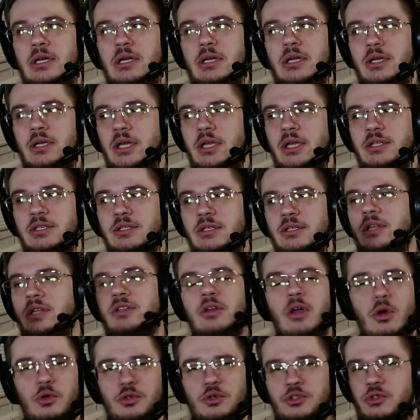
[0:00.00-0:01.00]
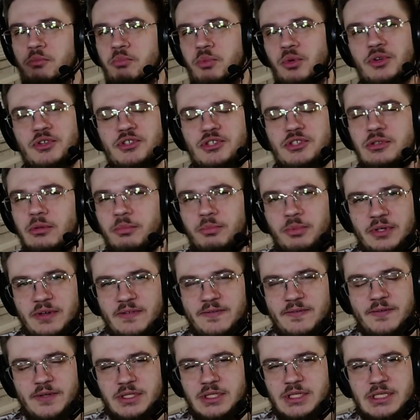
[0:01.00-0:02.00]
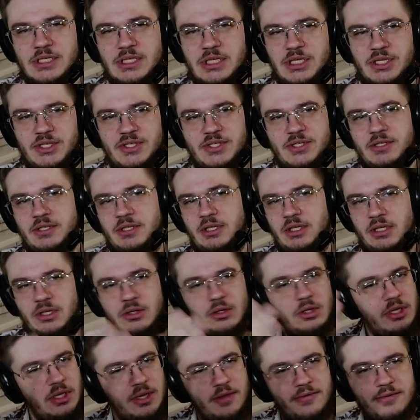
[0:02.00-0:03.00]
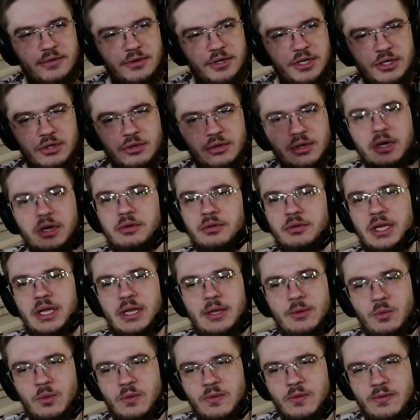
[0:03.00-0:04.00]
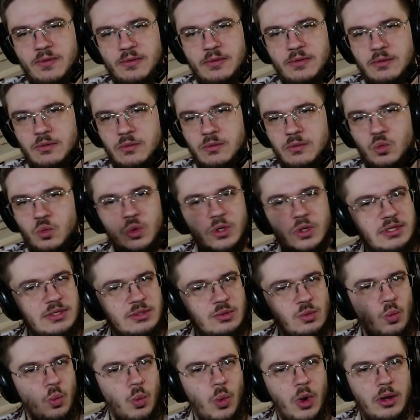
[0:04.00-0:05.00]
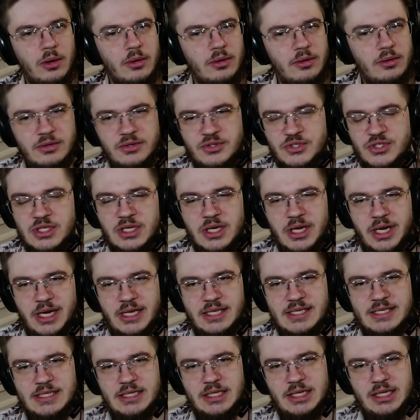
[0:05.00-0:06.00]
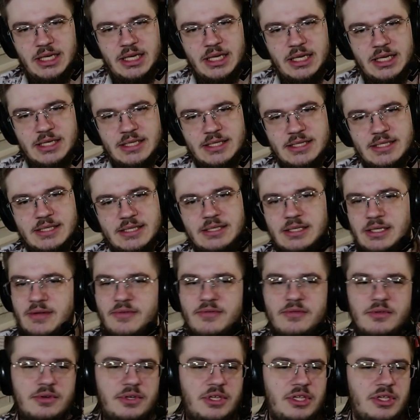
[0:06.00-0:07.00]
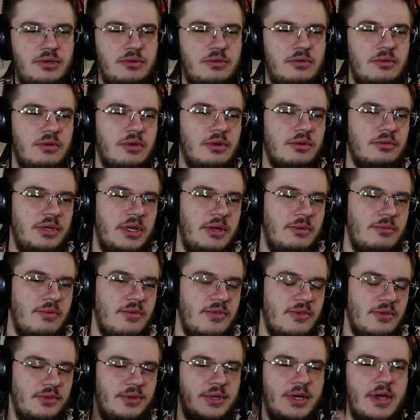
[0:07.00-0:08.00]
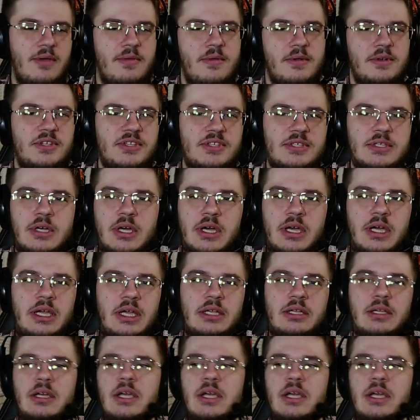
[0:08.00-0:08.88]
it goes to personal preferences. Either you agree with what one side says, either you agree with another side,